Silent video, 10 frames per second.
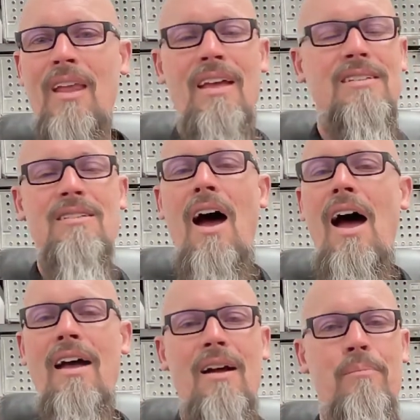It's
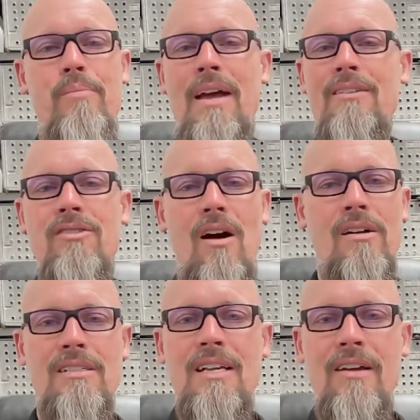not a big,
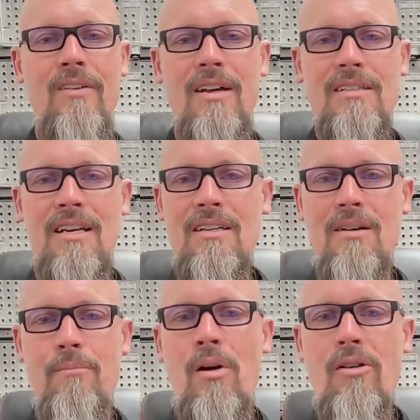dark, devious, he's
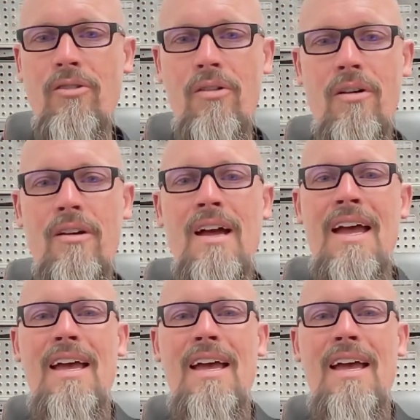a murderer.